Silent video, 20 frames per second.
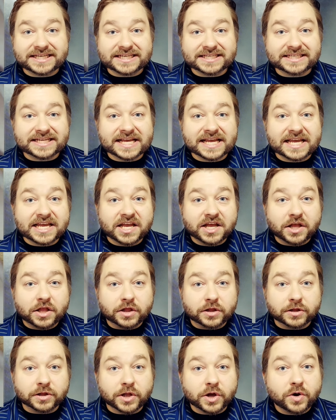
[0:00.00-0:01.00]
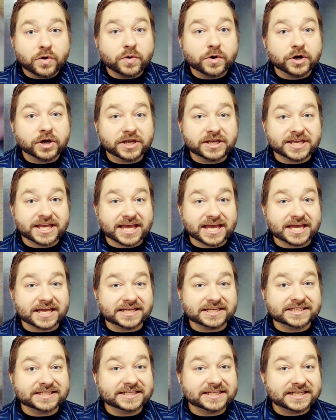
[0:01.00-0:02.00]
is a
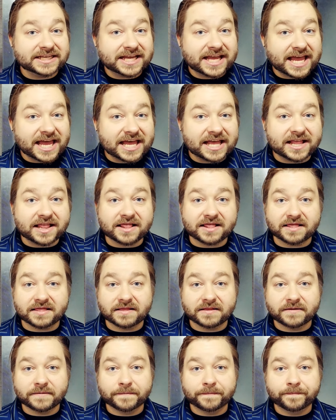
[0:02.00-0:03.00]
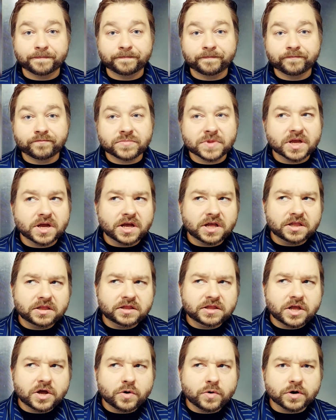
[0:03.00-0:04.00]
lowercase L. A
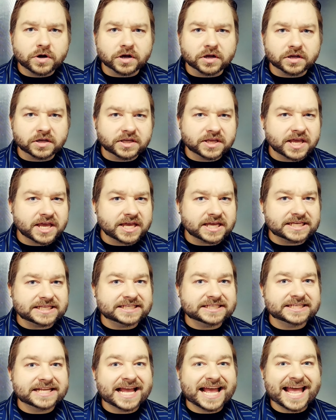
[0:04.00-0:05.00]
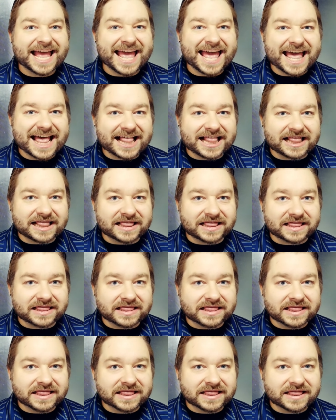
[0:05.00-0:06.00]
lowercase
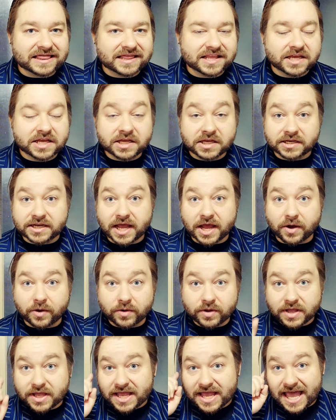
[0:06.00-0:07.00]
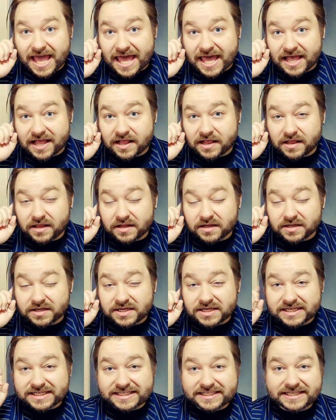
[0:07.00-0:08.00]
L. Now, L
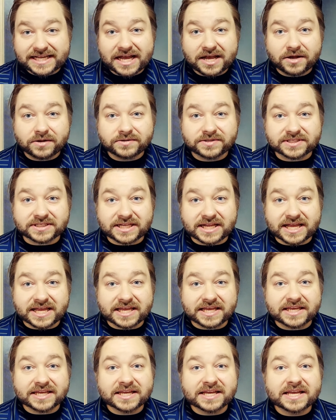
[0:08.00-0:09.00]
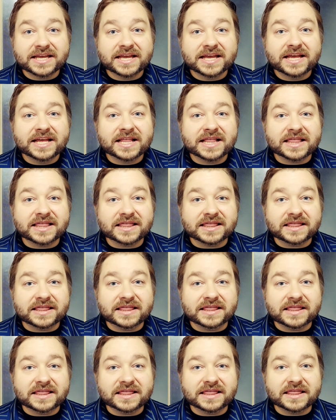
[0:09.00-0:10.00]
sounds like
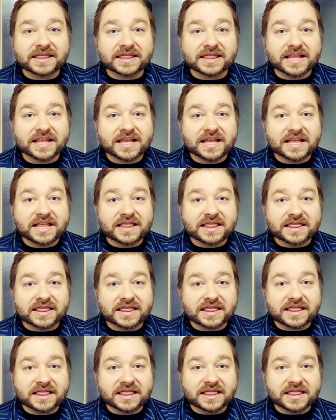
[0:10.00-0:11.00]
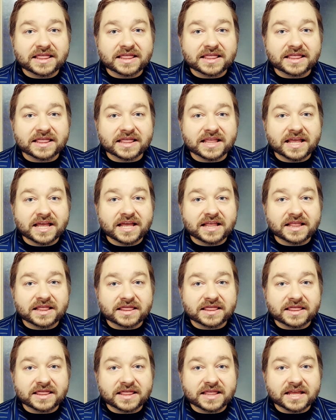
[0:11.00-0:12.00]
L. L.
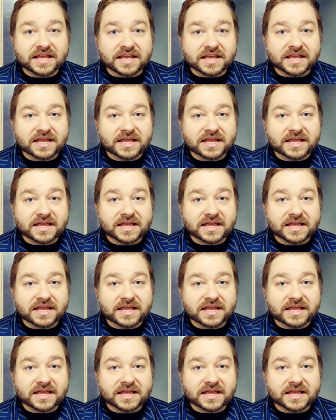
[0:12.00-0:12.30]
L. L.